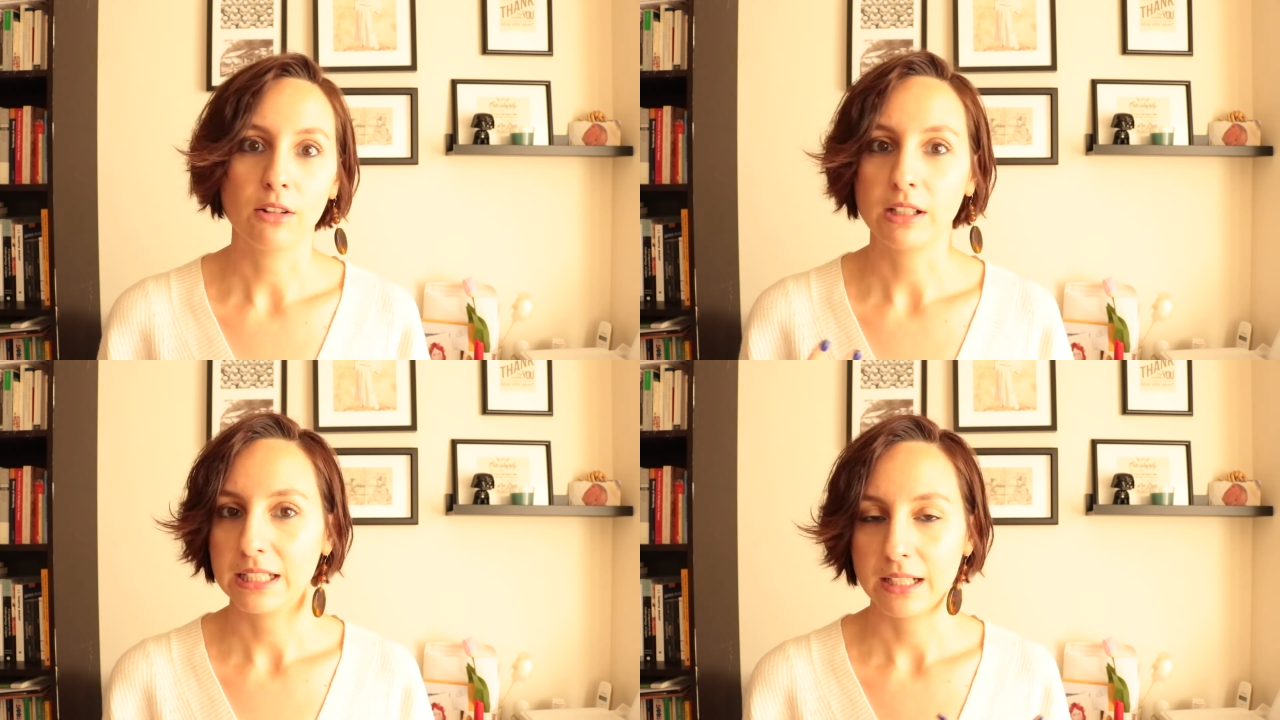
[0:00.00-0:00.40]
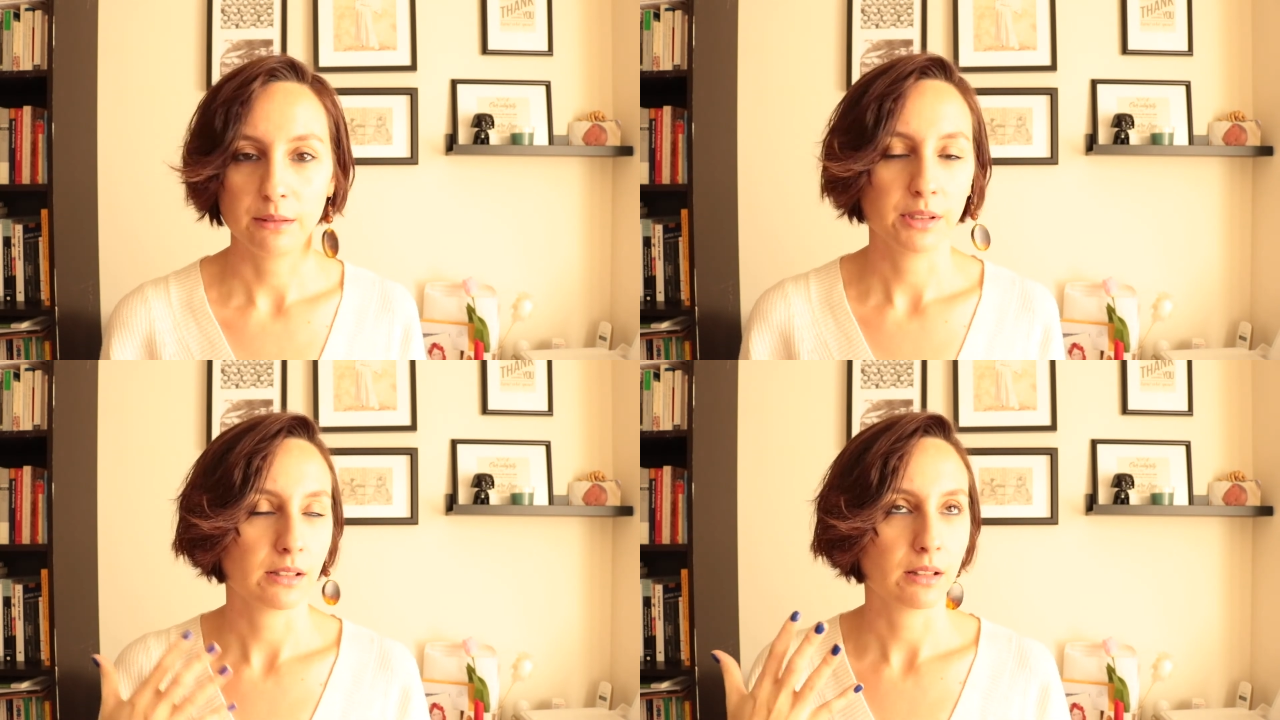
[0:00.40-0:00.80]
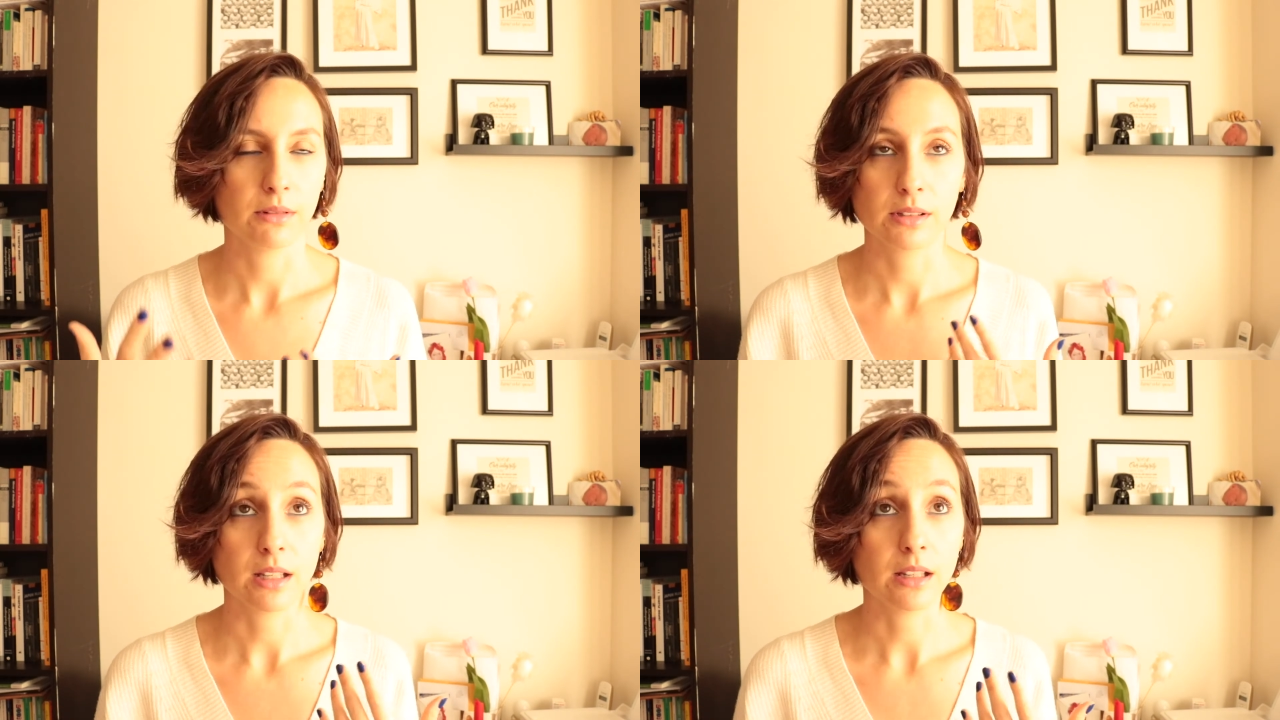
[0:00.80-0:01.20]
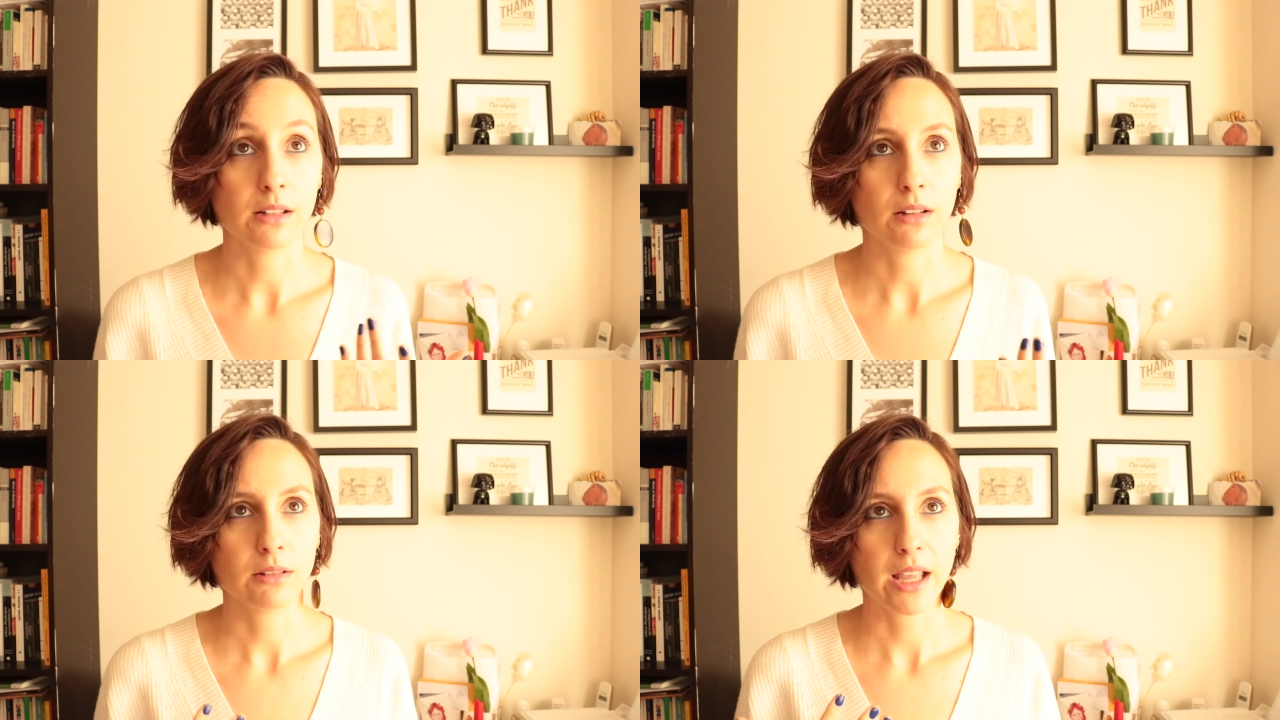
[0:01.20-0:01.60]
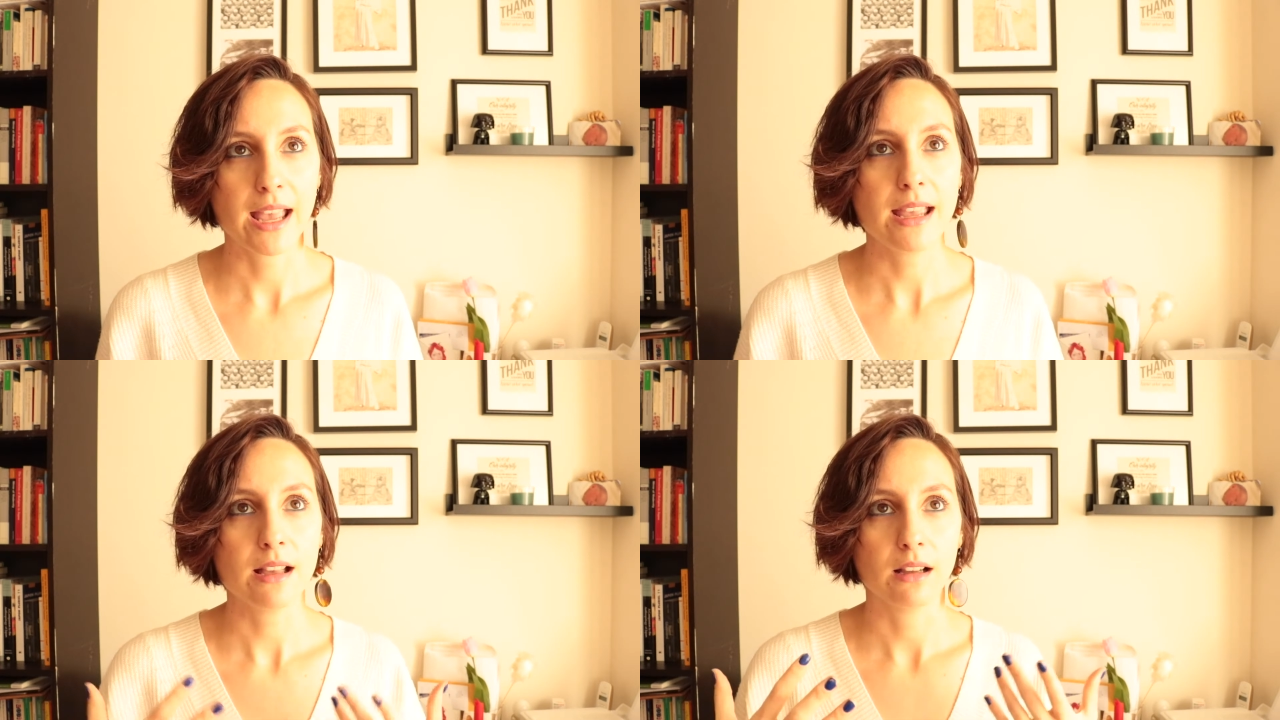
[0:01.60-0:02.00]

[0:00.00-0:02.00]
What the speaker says: going there because I was thinking, okay,